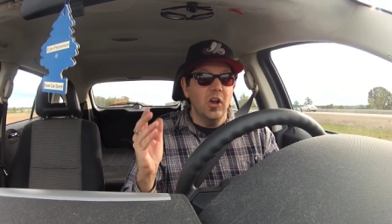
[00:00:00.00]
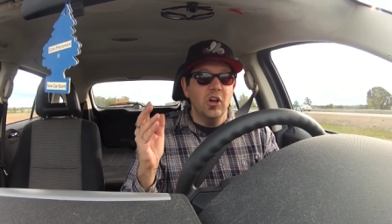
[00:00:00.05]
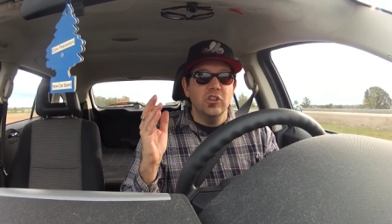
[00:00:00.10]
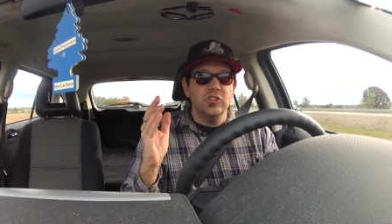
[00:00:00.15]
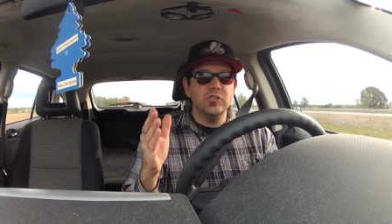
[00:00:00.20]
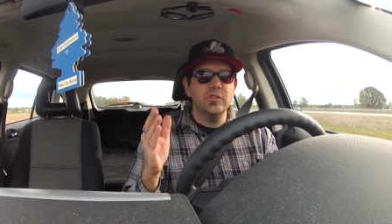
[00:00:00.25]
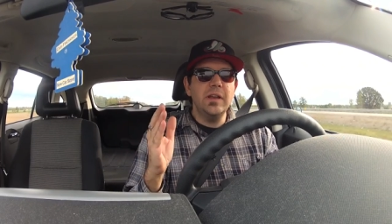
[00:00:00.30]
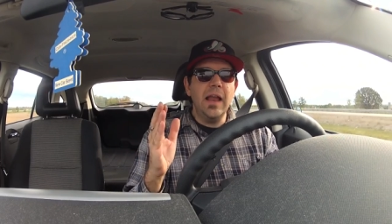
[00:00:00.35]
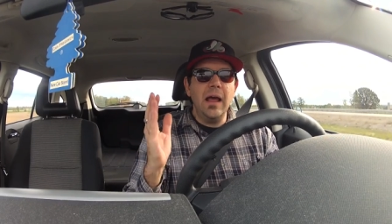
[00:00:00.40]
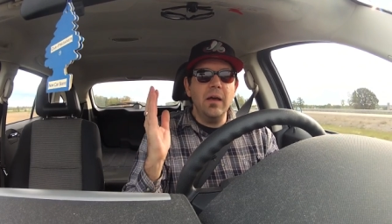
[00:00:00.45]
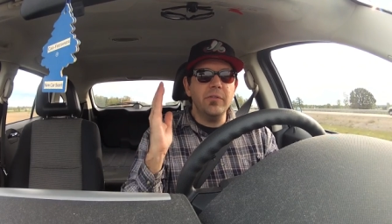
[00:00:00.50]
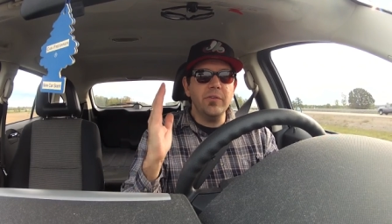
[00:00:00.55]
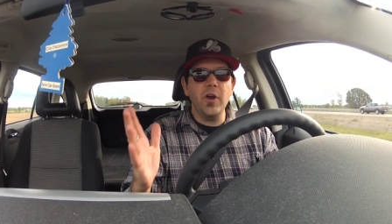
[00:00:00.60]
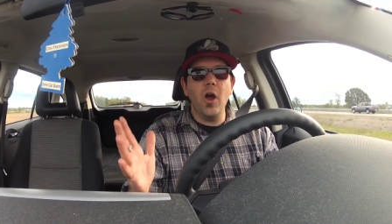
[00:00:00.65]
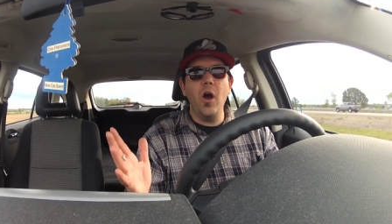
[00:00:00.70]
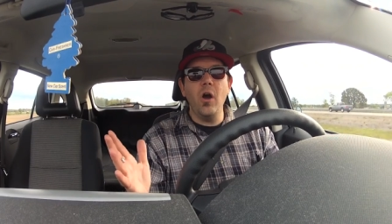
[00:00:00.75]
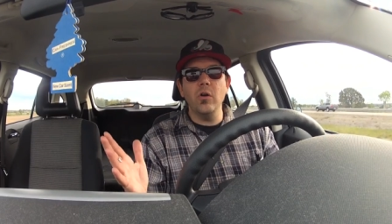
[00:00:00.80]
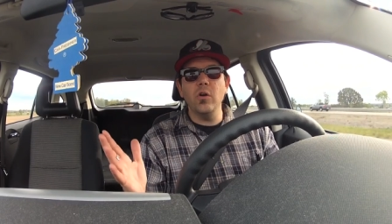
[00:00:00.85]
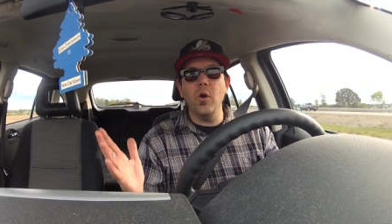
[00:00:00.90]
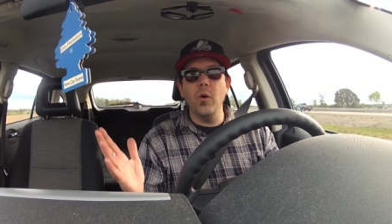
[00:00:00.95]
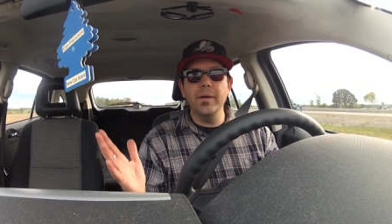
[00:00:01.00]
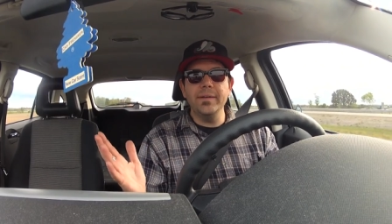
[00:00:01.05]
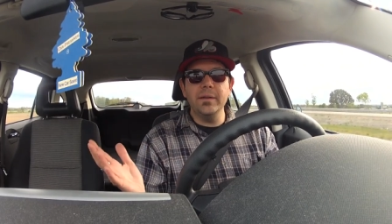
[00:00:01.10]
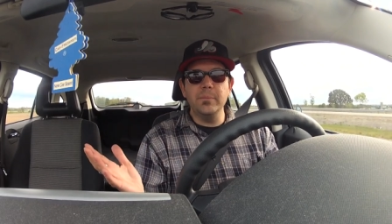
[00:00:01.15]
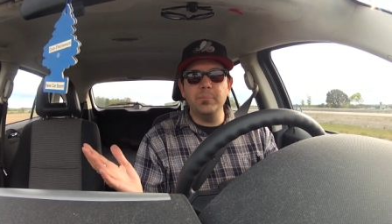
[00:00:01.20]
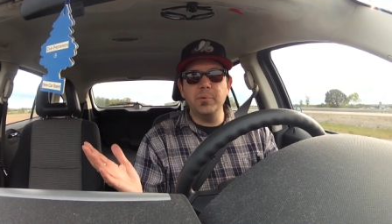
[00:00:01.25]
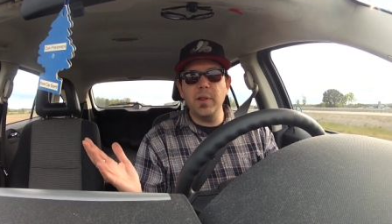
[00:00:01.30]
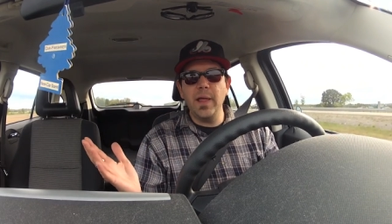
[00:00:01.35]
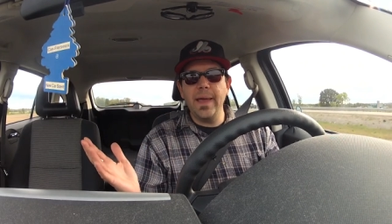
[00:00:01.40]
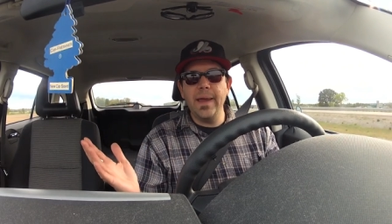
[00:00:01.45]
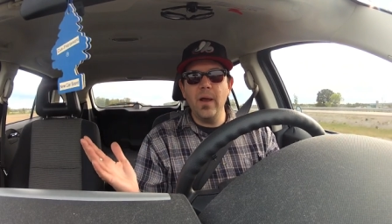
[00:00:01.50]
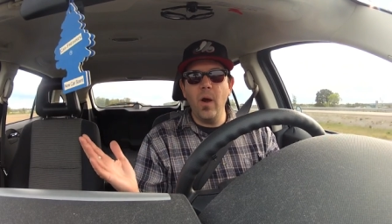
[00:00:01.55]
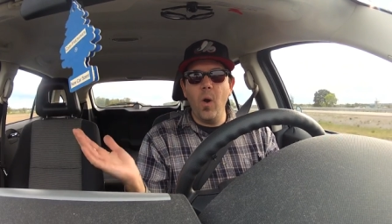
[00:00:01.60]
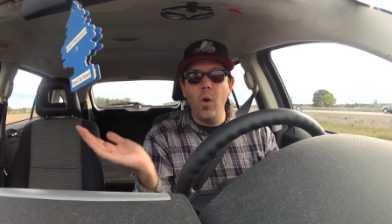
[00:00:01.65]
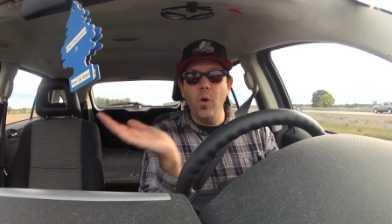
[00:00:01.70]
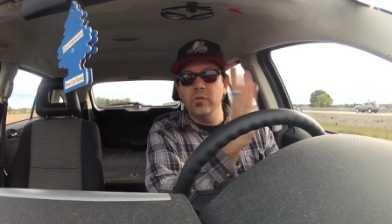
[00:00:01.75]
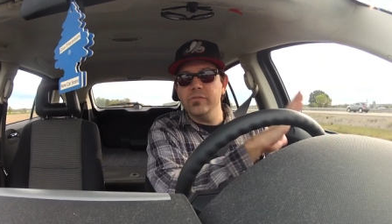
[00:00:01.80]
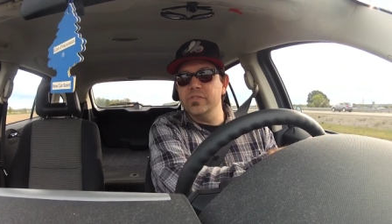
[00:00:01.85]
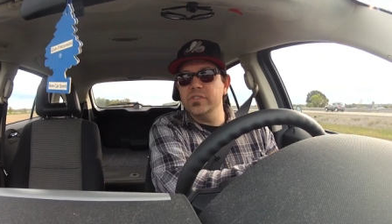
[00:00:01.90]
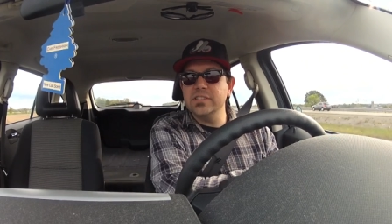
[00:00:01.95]
So now they're all going to play
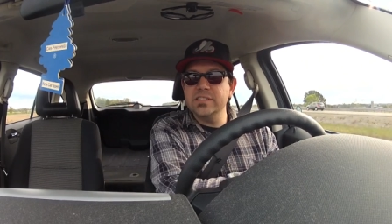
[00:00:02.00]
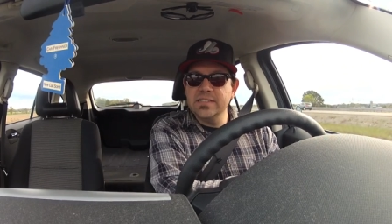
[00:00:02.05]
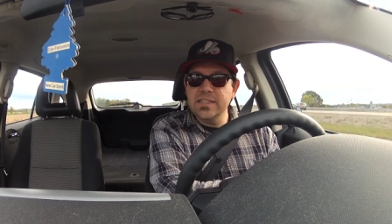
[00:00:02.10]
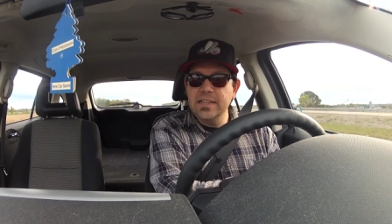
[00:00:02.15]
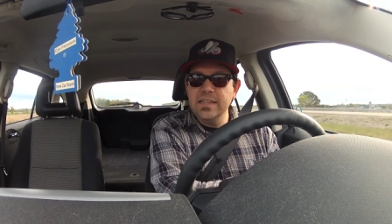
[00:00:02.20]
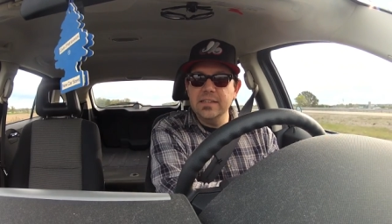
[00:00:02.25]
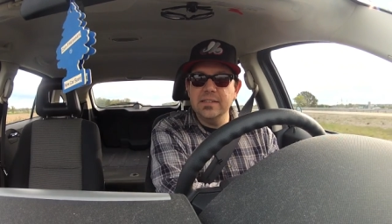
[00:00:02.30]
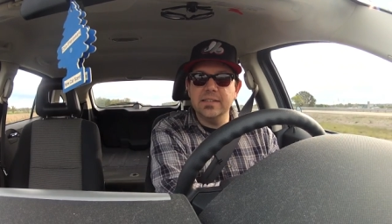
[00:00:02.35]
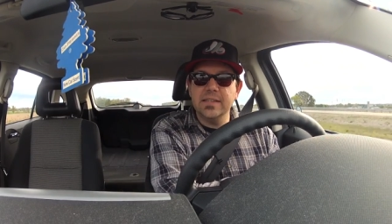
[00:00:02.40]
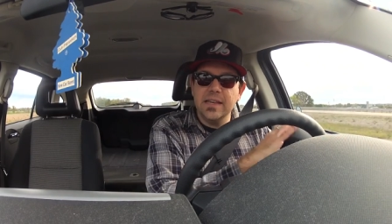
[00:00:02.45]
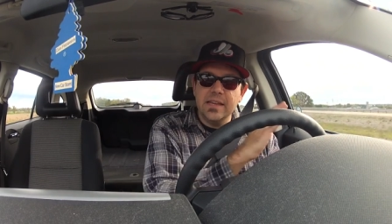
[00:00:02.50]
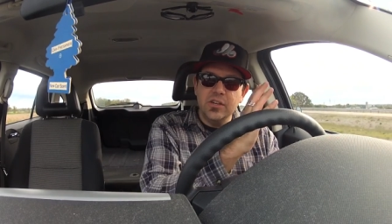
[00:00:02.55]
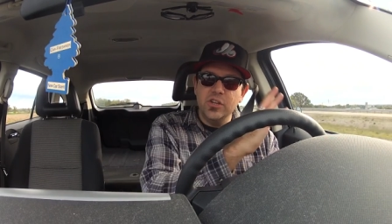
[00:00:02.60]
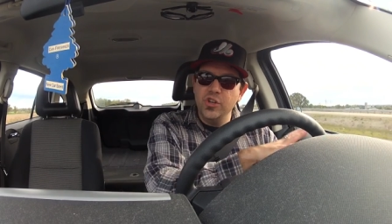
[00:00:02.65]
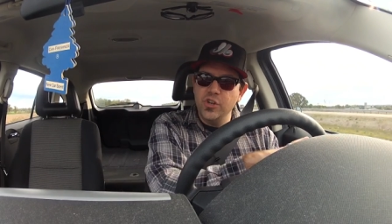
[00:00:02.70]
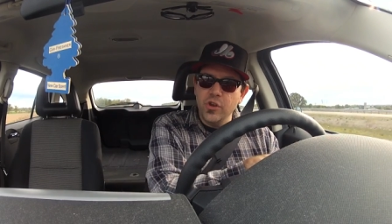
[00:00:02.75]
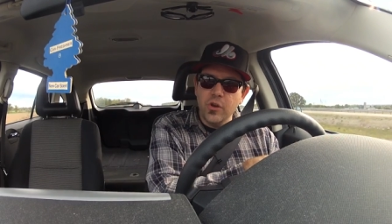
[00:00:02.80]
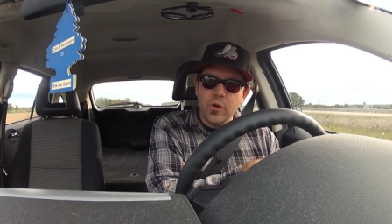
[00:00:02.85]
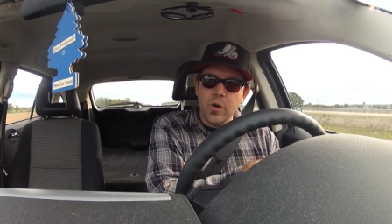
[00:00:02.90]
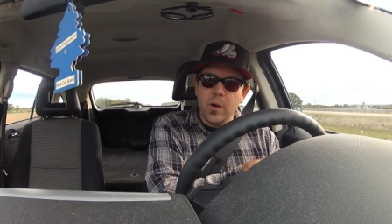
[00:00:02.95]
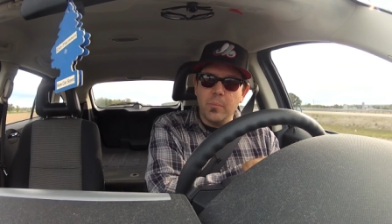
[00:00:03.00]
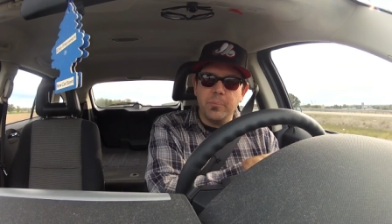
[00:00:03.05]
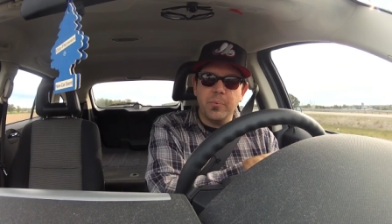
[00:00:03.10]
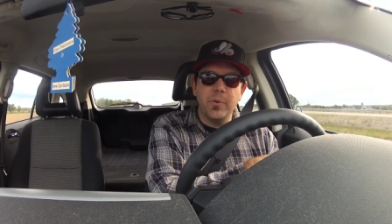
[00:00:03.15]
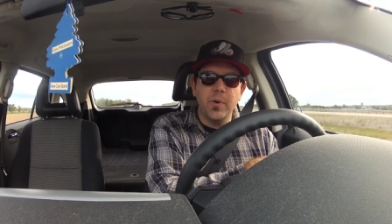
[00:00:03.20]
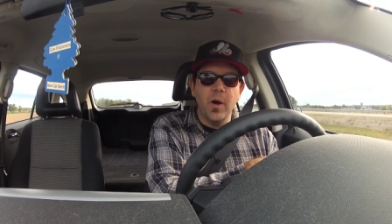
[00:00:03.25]
overseas in Europe